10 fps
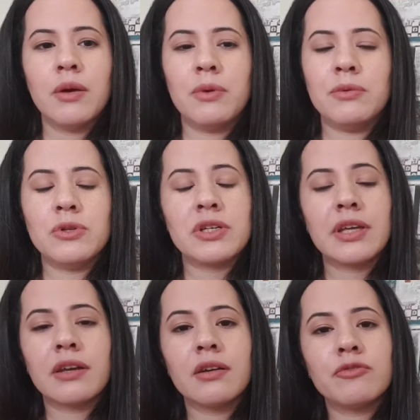maybe you didn't
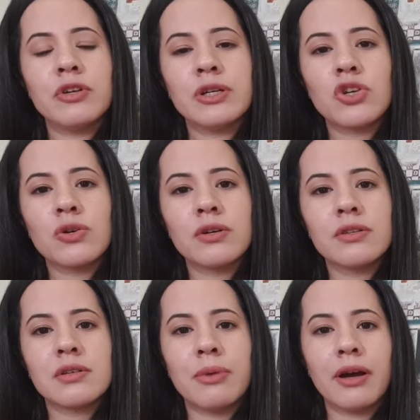get enough
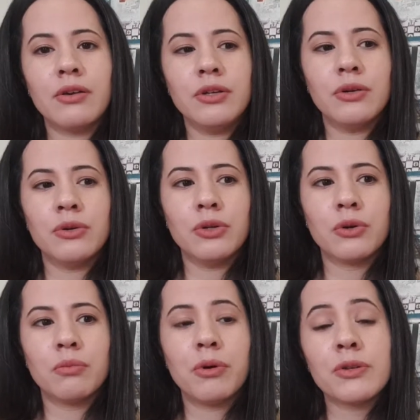reassurance about, you know,
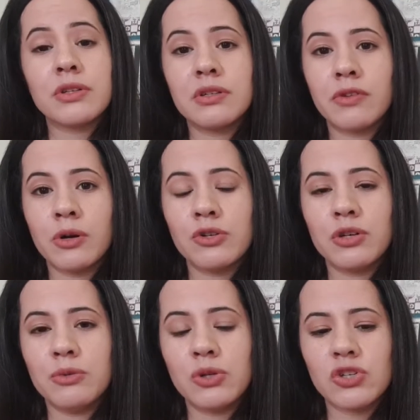your positive
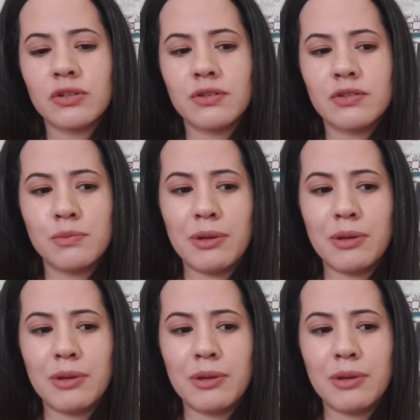contributions.